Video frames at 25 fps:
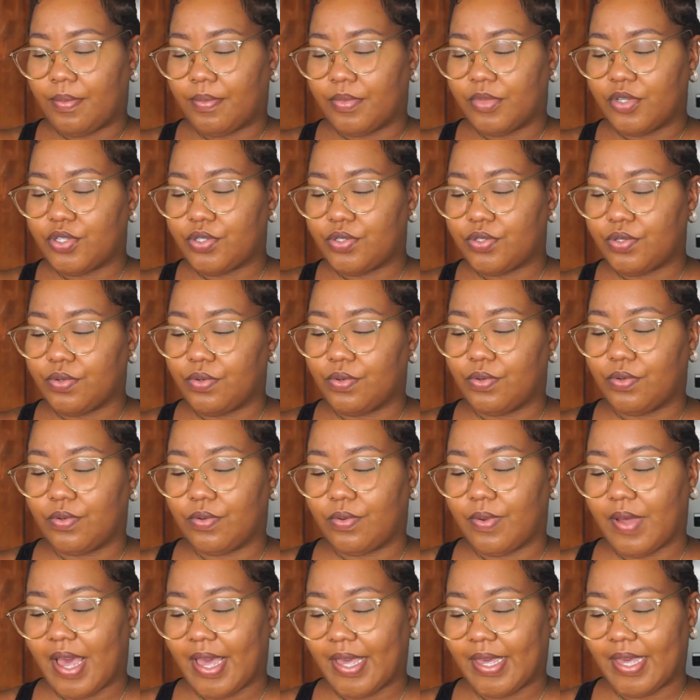So
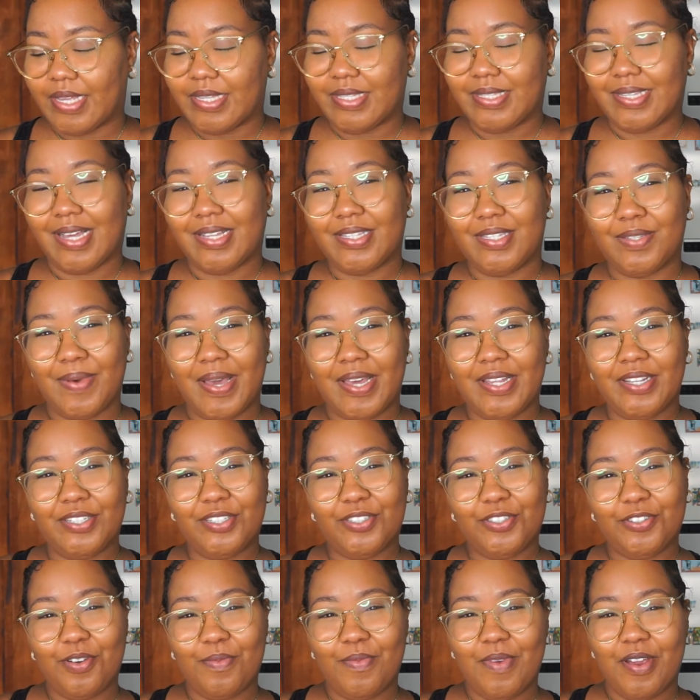I guess that's why the
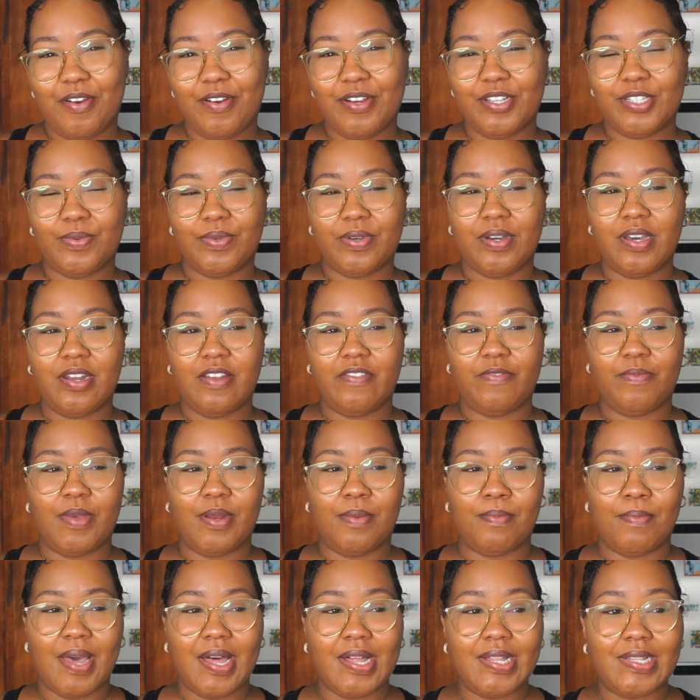strawberries could have been
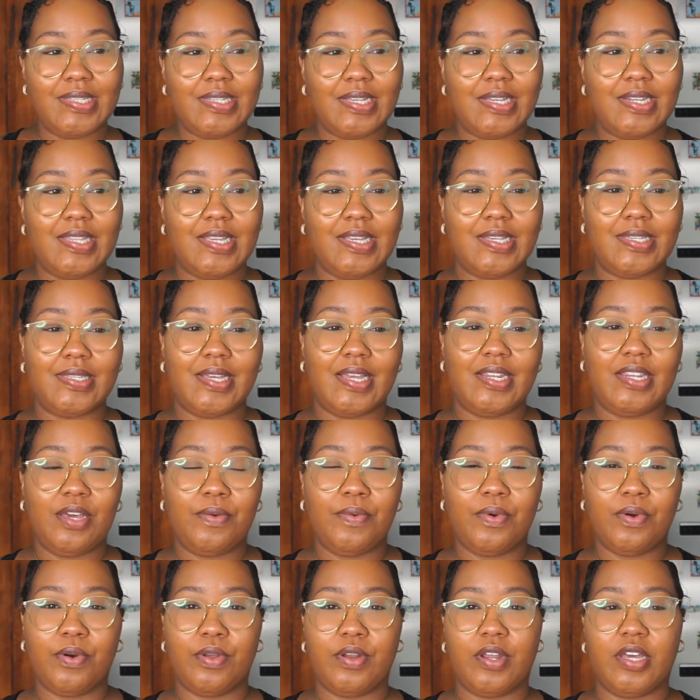melted. They said they
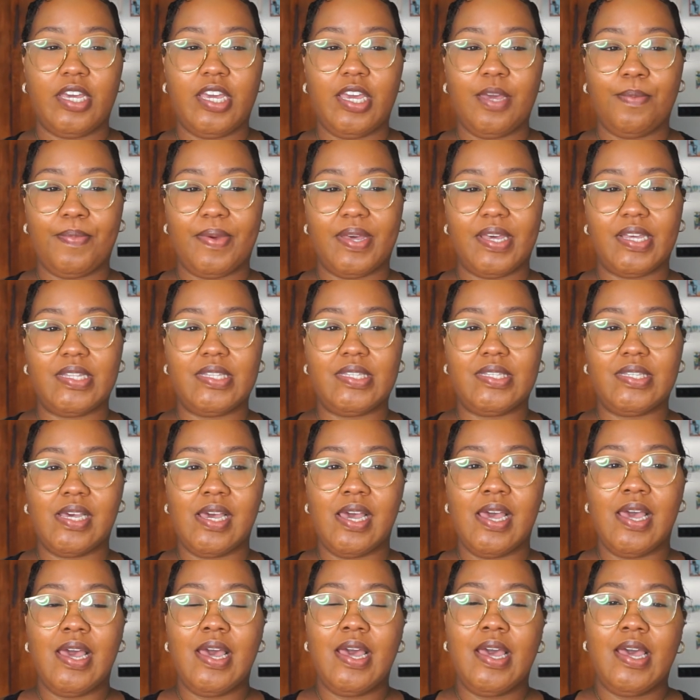were gonna keep it
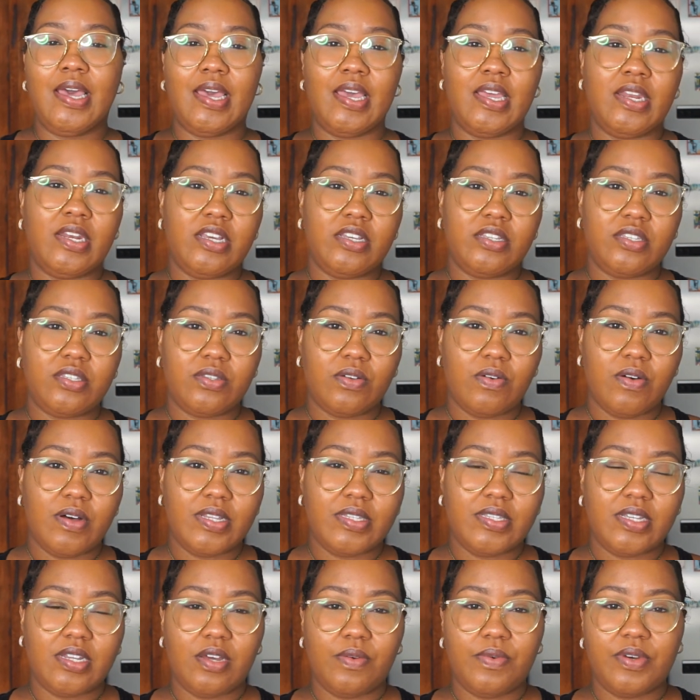in the store
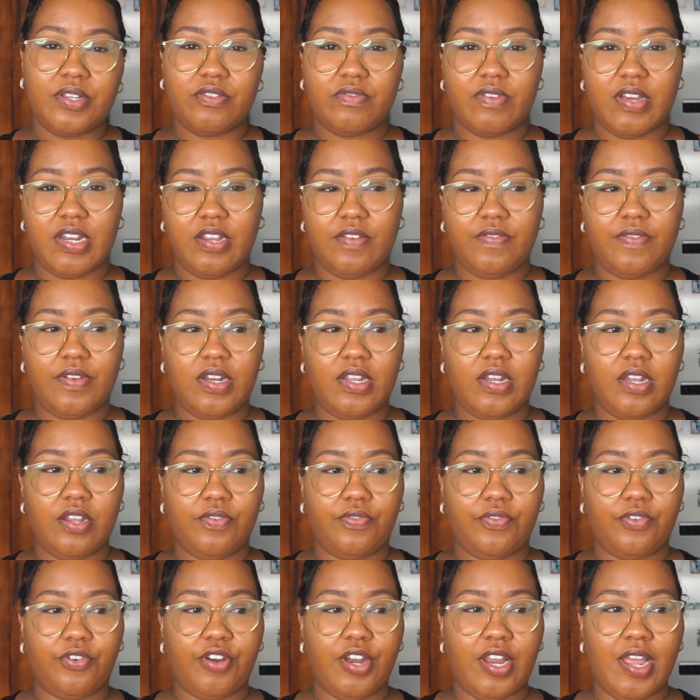until it was ready for
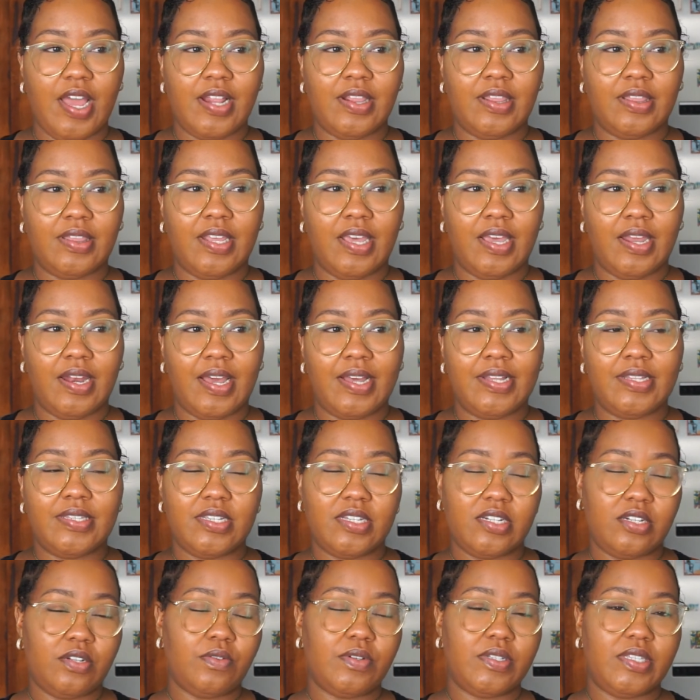delivery. And then I
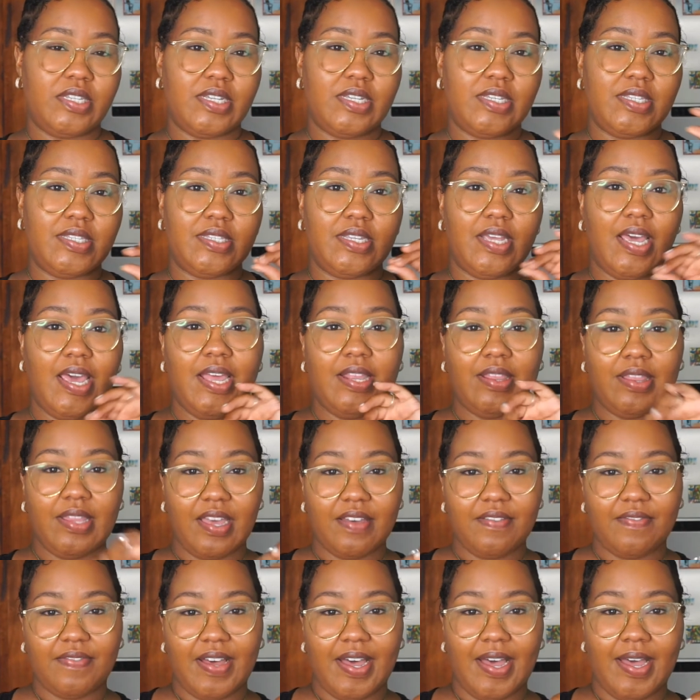did notice in
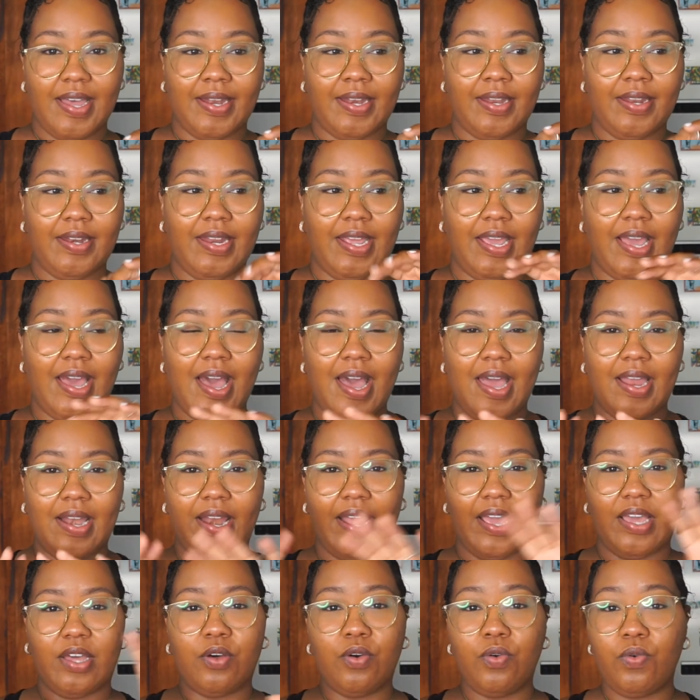their van they had
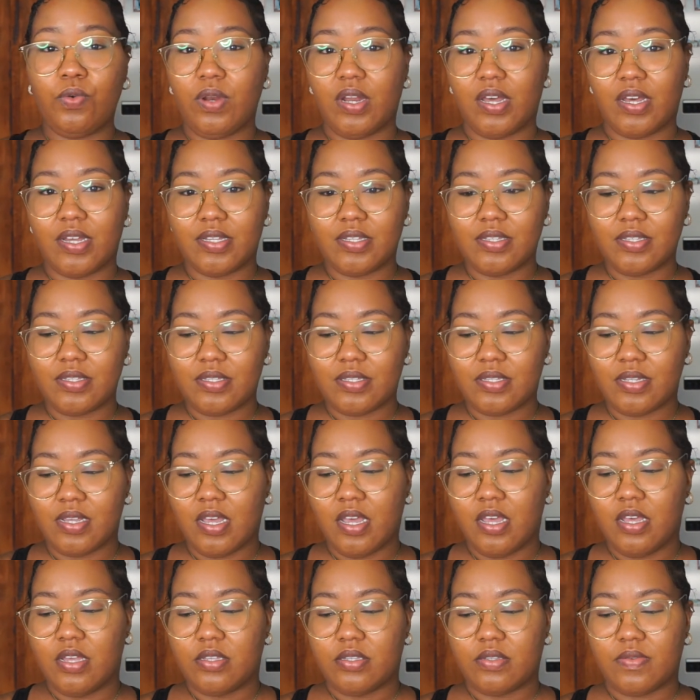like coolers,
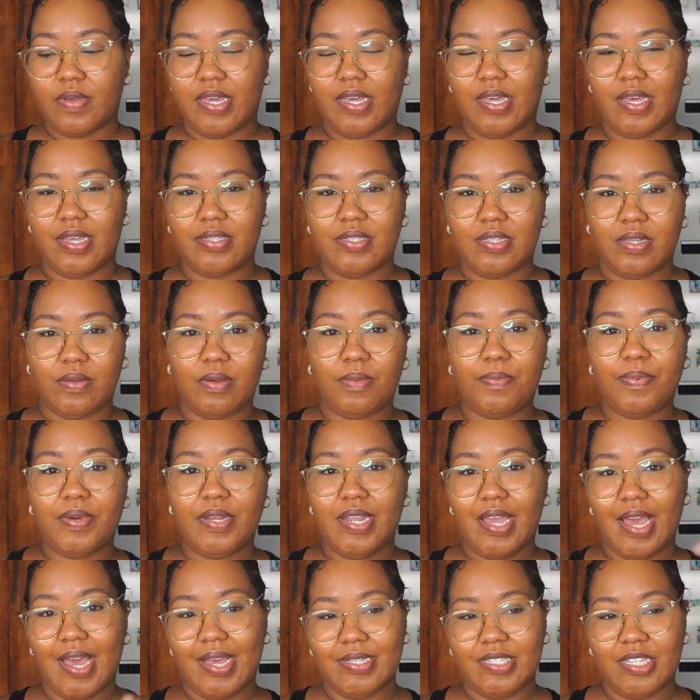so I guess they would put
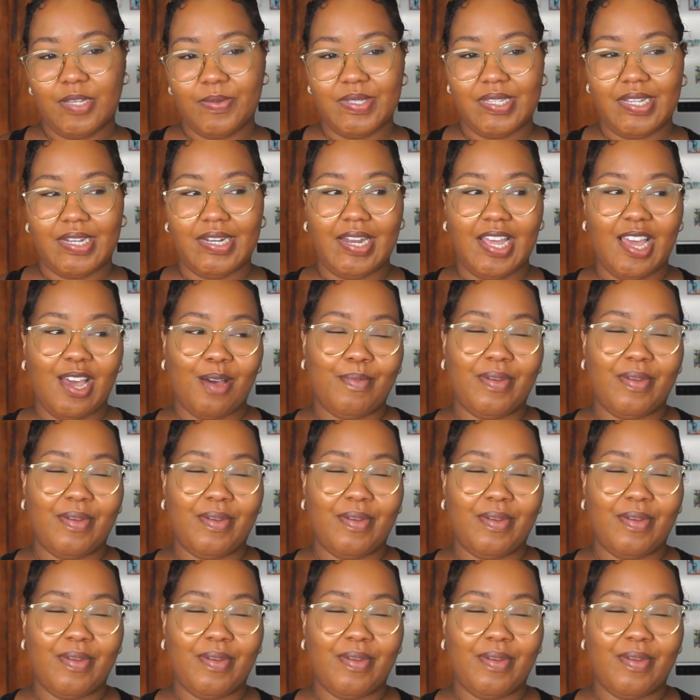the items in there.